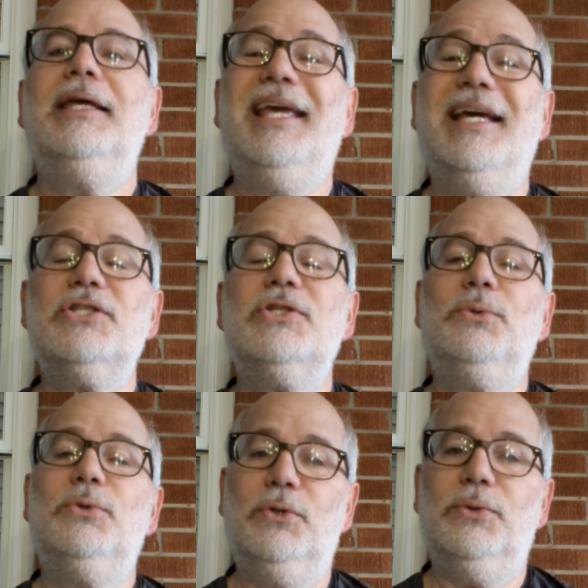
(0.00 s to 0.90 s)
Yes,
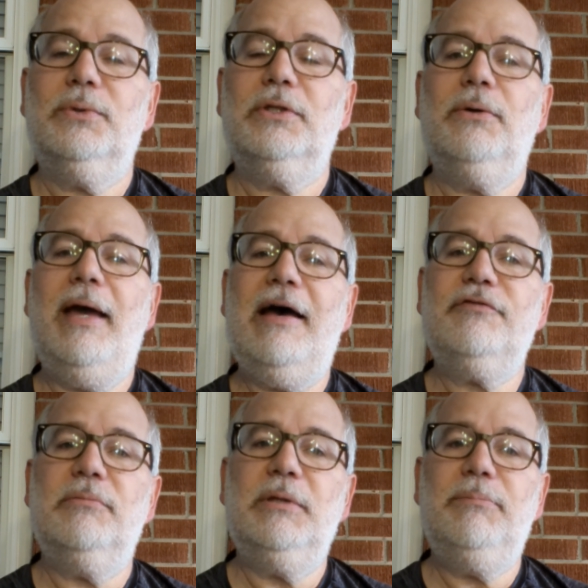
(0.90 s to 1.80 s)
you do. You
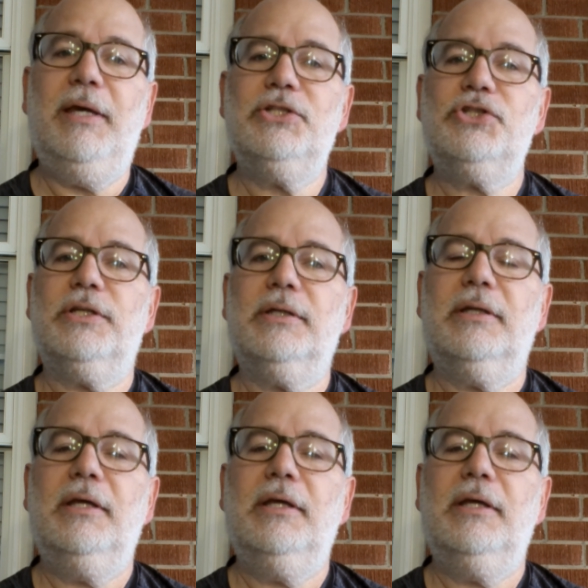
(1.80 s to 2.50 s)
have to be patient.